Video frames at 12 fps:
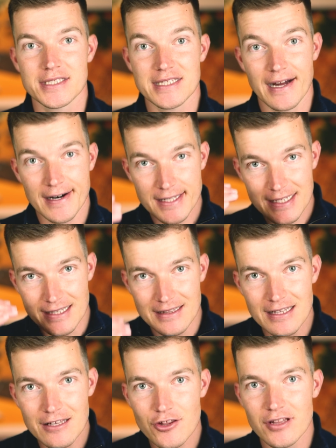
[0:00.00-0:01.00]
start
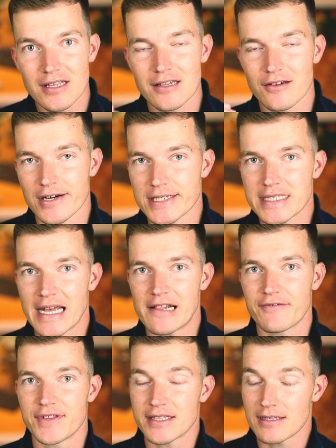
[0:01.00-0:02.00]
conditioning
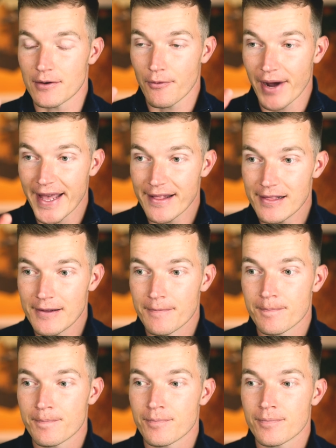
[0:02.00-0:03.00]
yourself that, well,
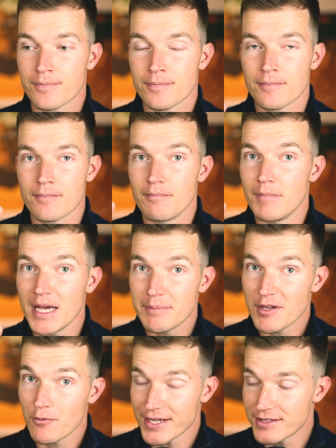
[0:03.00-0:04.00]

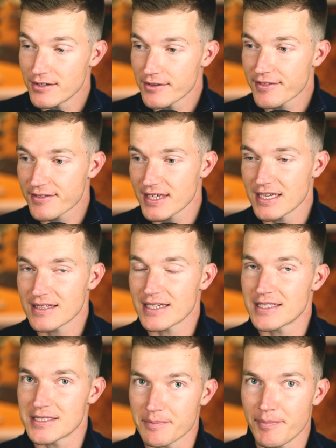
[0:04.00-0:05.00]
maybe what you think
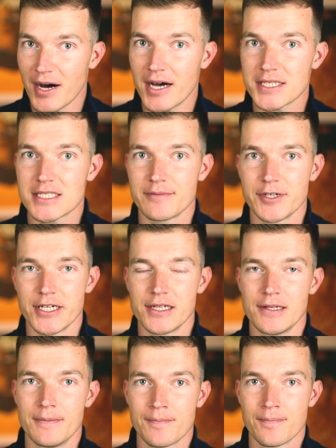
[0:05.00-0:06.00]
that is
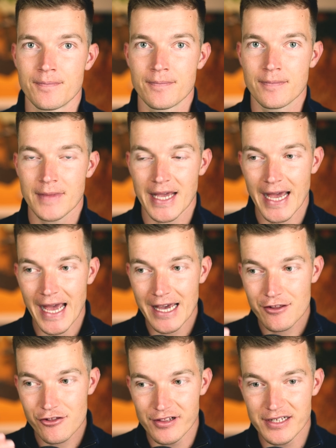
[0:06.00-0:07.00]
impossible
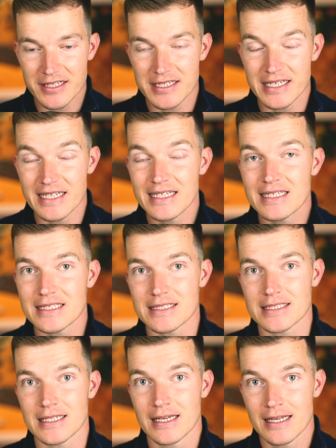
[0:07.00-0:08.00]
actually
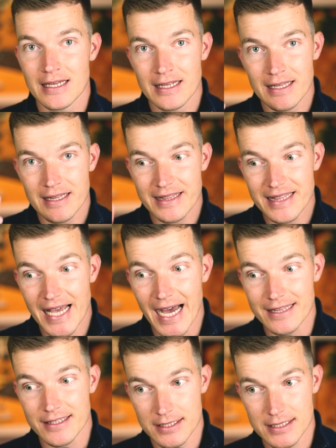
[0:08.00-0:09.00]
is
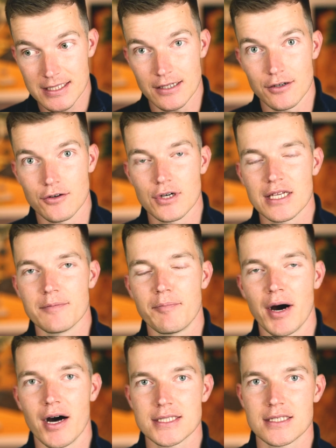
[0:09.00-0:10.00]
not so
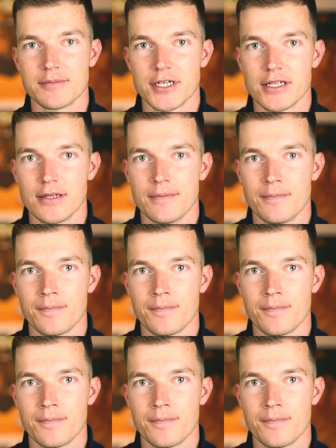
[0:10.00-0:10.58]
impossible.